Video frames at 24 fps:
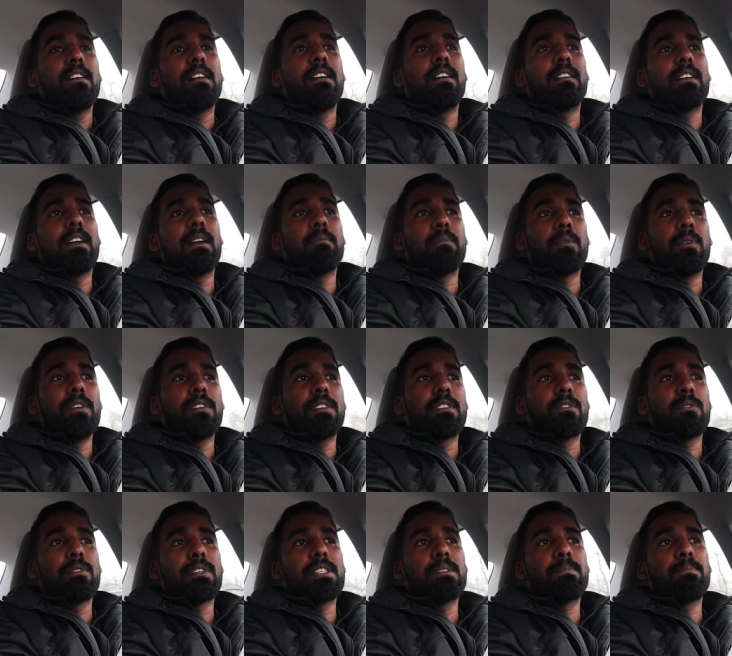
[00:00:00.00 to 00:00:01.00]
or I'm going
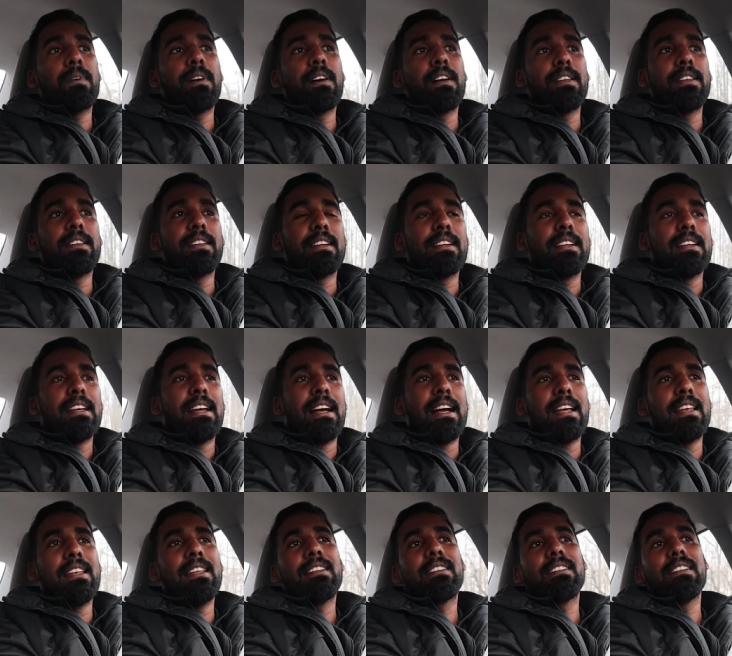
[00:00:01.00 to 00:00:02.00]
to respond
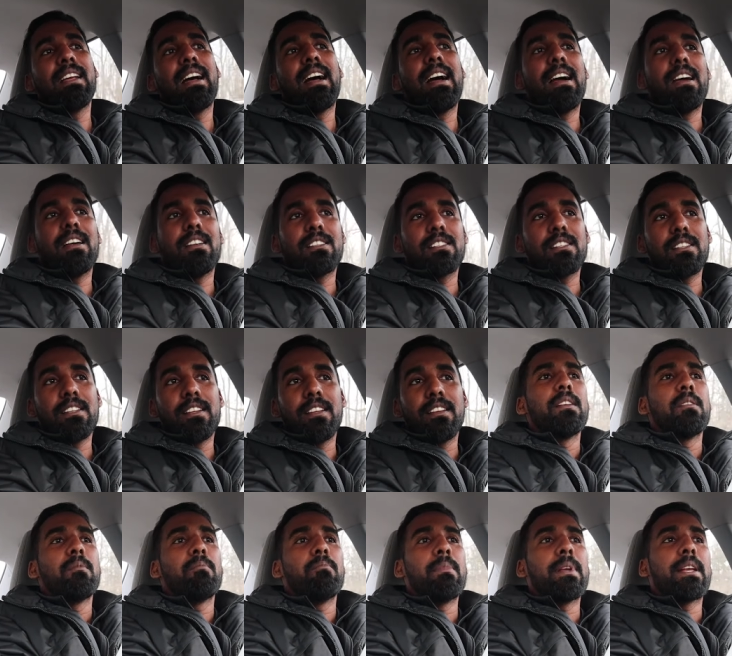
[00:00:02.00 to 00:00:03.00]
a little harshly
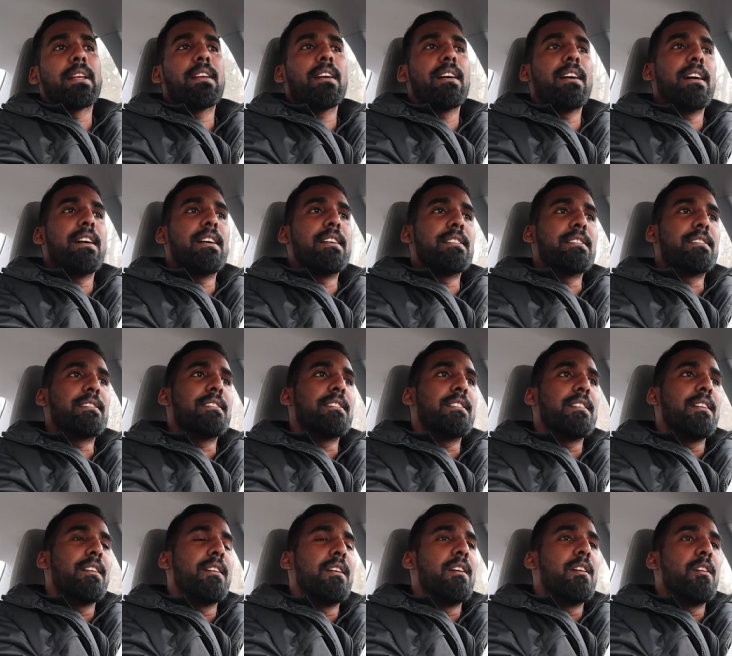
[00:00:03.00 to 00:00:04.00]
because
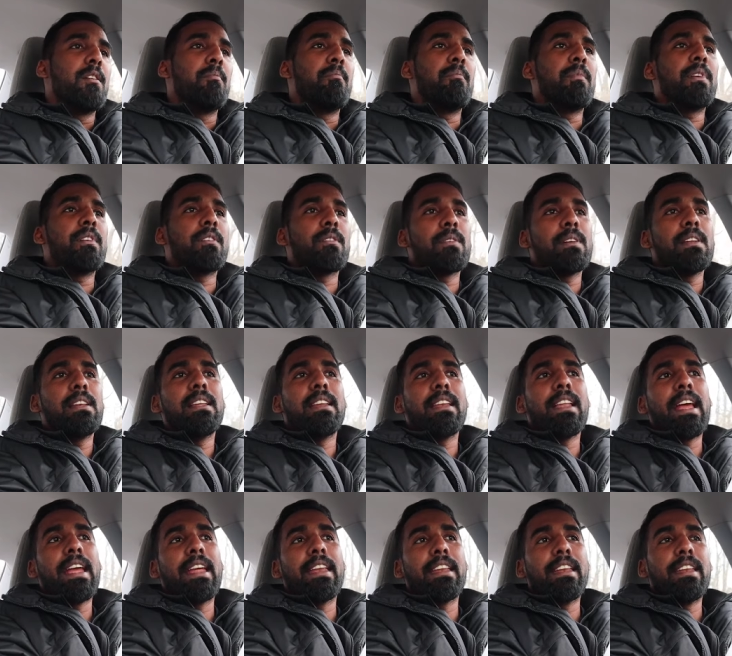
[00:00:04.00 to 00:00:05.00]
I don't really
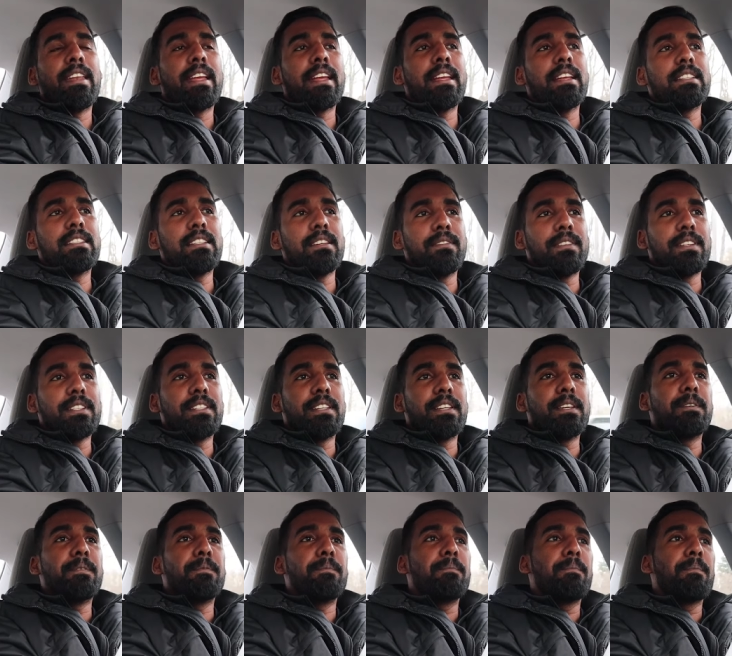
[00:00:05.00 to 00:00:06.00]
like the
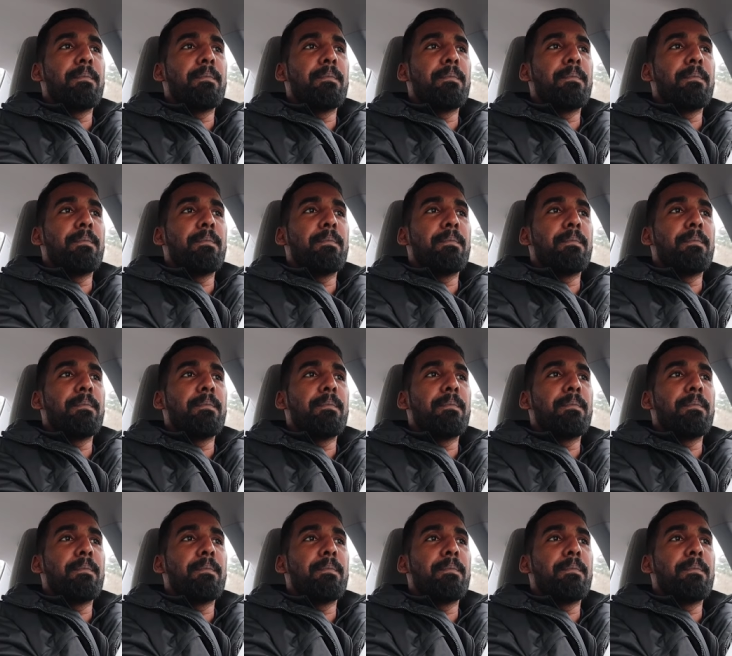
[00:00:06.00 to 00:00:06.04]
negativity.